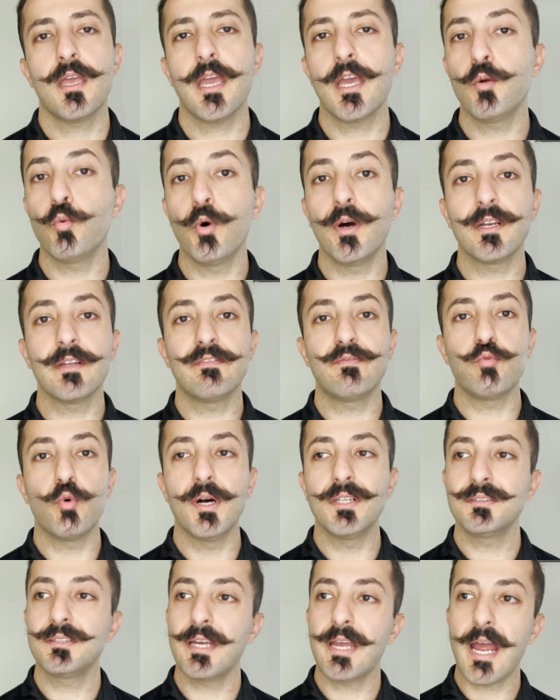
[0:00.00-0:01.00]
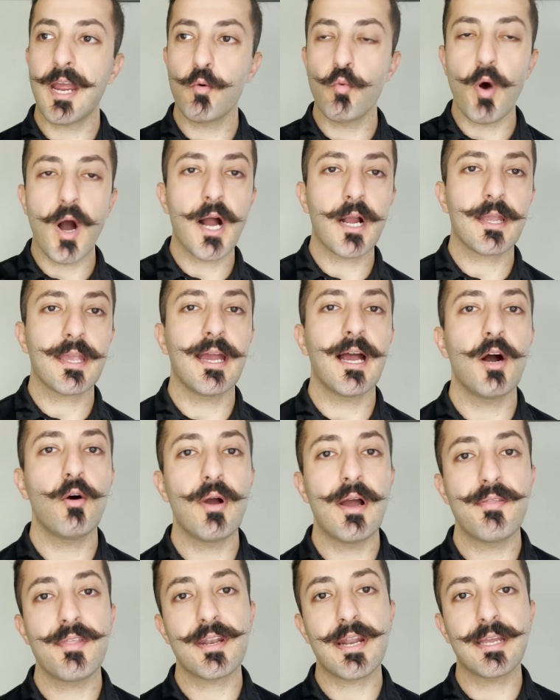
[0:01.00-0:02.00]
And what if one day I walk
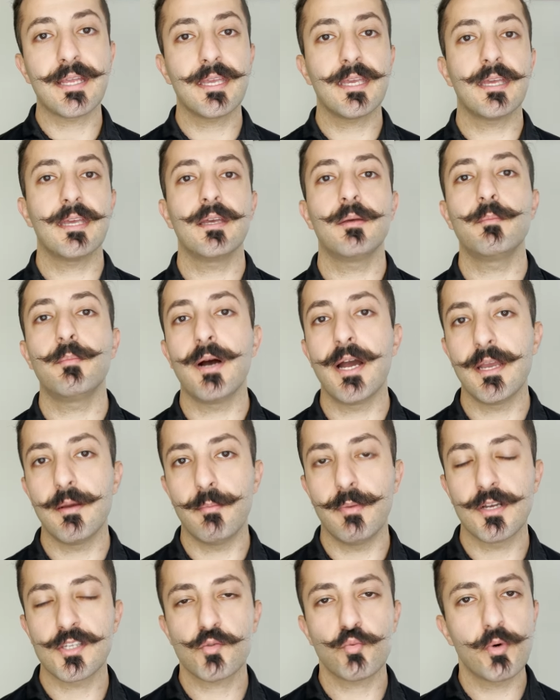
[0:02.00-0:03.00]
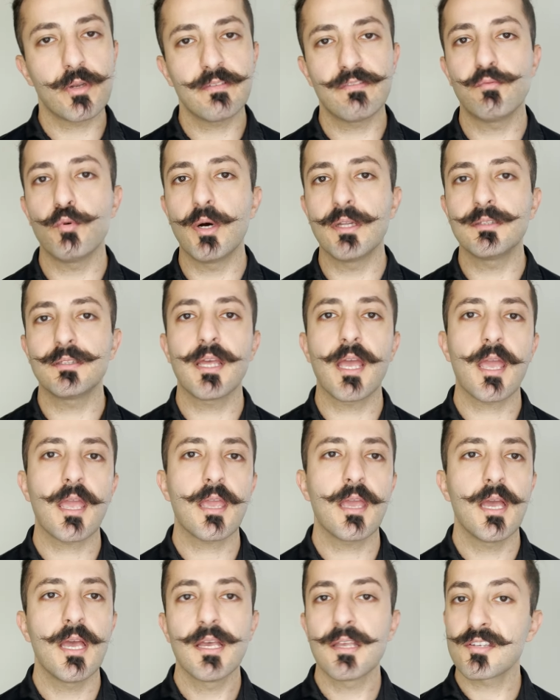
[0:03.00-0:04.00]
out and then I get hit by a bus? What if one
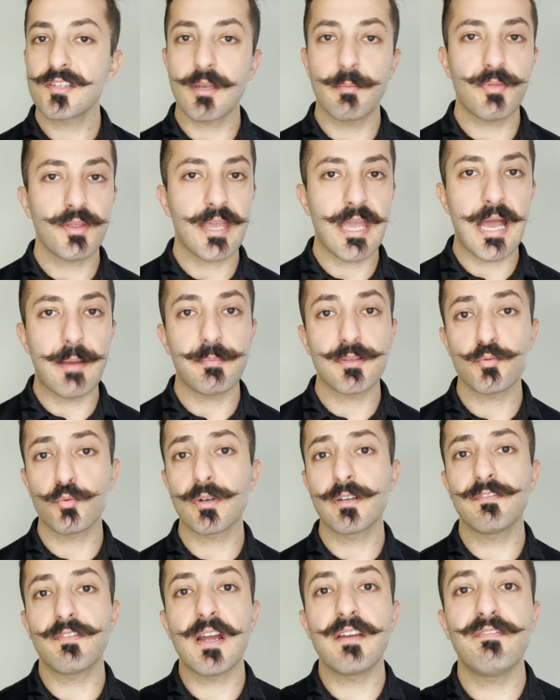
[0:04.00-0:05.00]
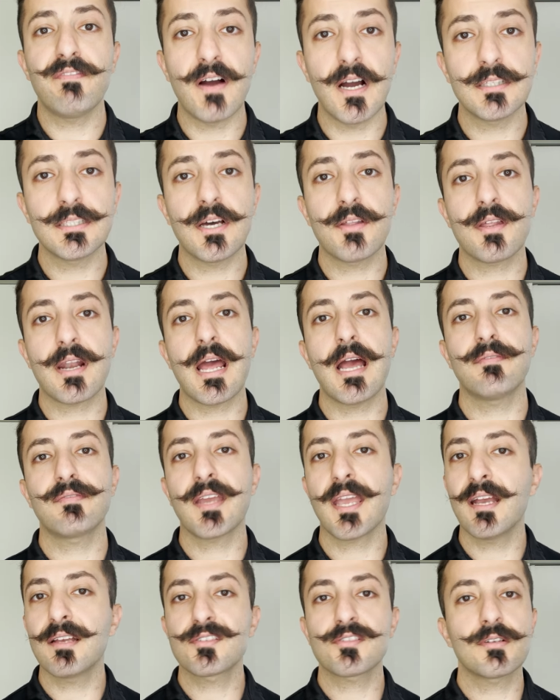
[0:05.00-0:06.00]
day something happens? What if I find out that I
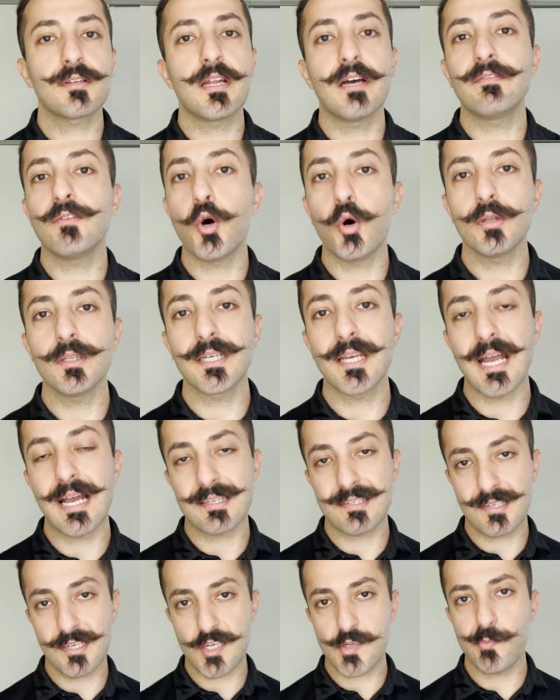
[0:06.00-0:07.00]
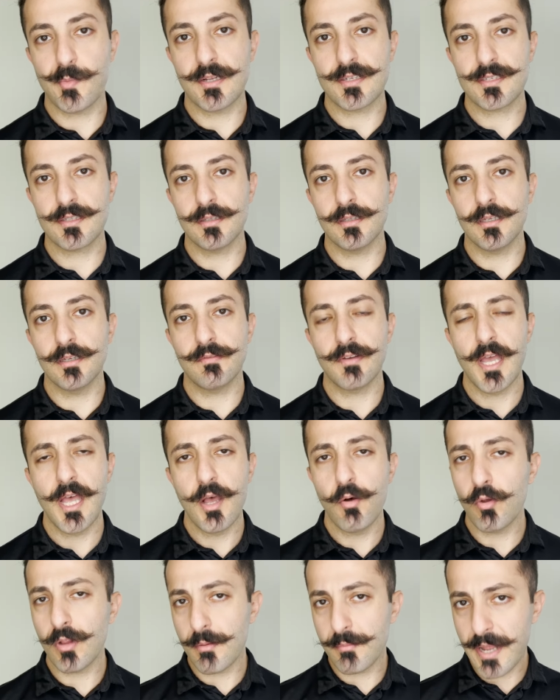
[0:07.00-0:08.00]
have cancer and I've only got six months to live?
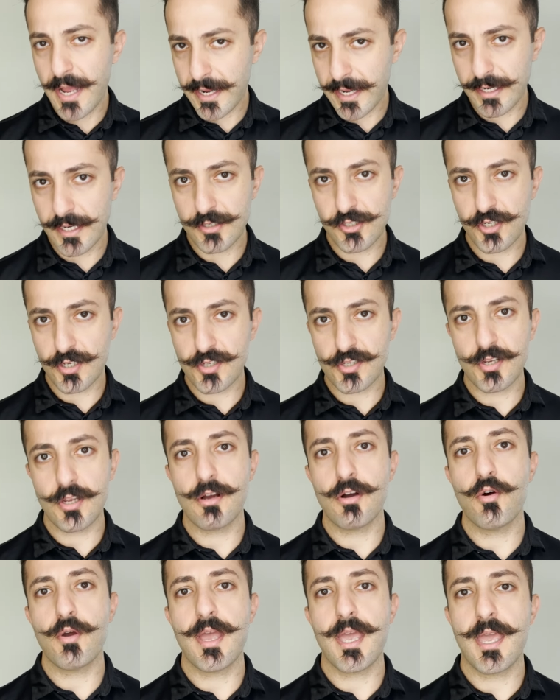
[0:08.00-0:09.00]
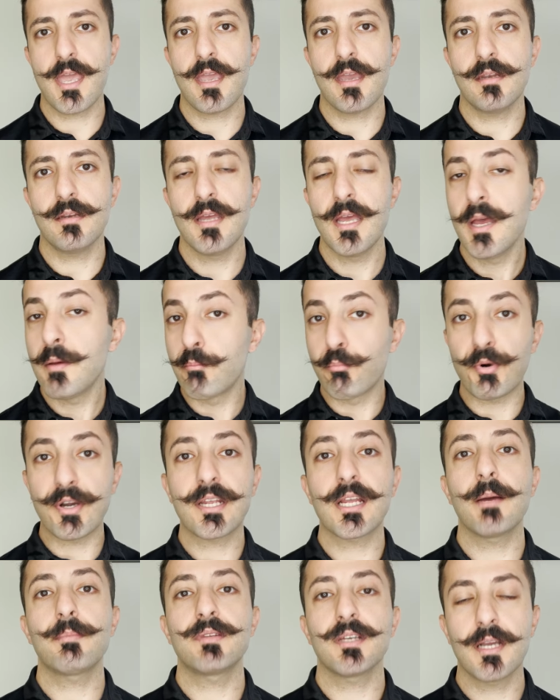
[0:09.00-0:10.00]
Well, I'm not going to just go and
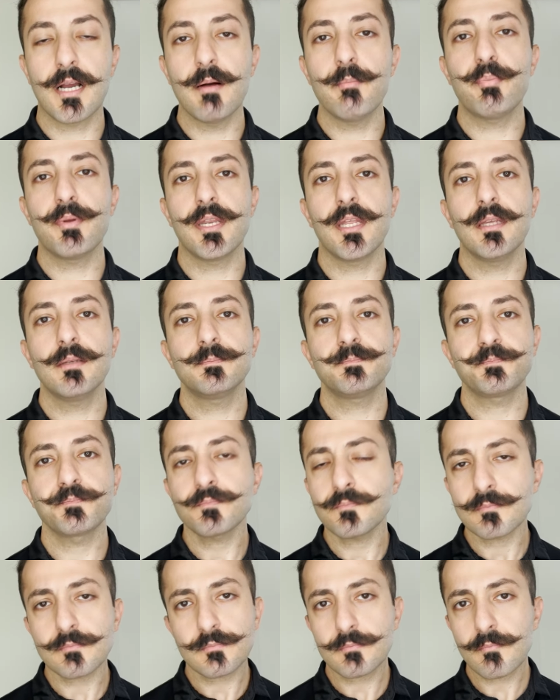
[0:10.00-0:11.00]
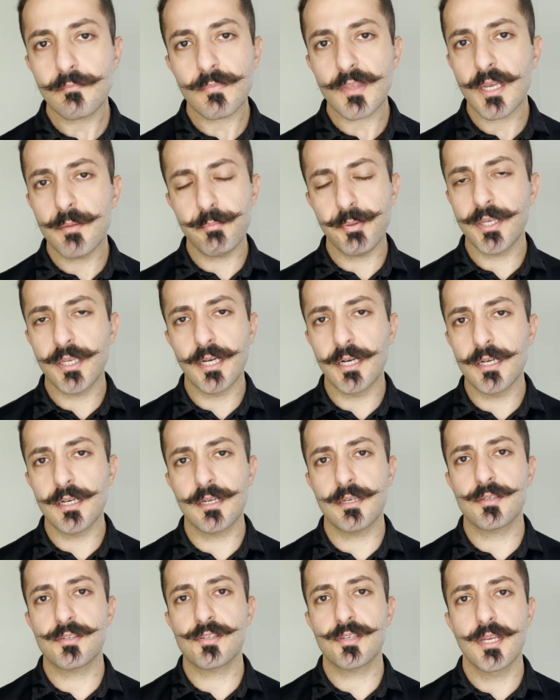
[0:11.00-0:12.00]
break up the company,
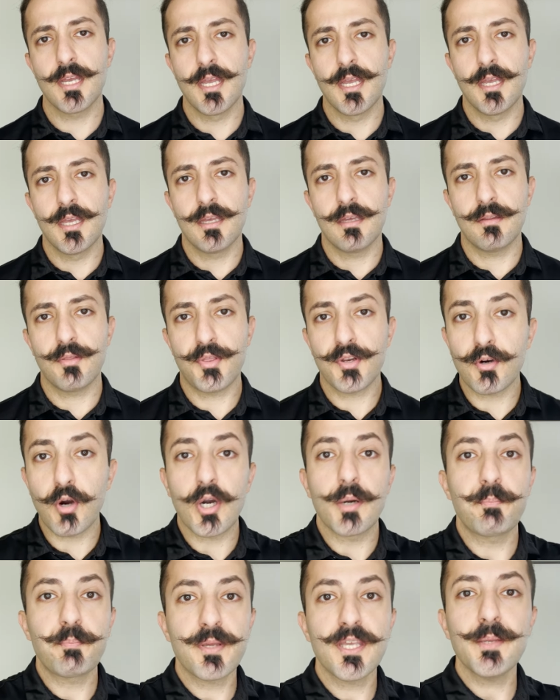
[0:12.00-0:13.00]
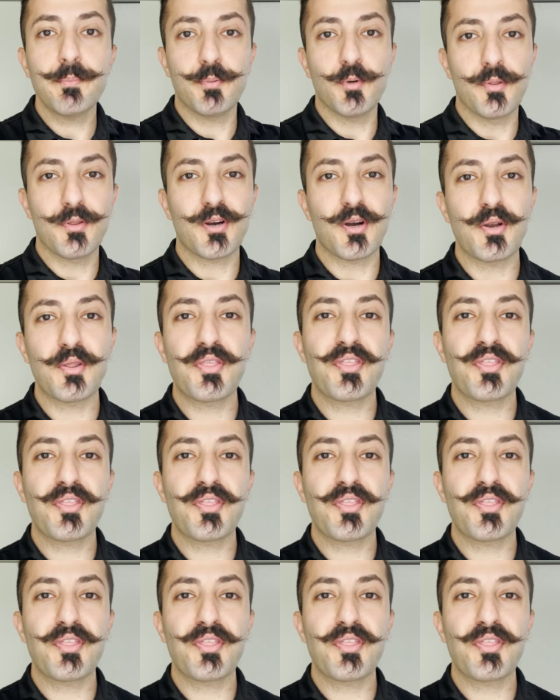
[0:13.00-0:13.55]
because there are people, there are